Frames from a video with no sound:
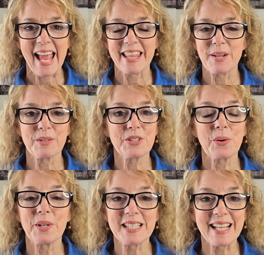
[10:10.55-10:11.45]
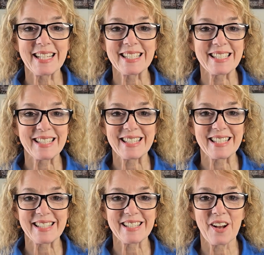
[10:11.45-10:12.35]
and they were so excited to
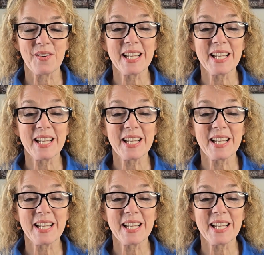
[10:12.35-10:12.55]
see snow.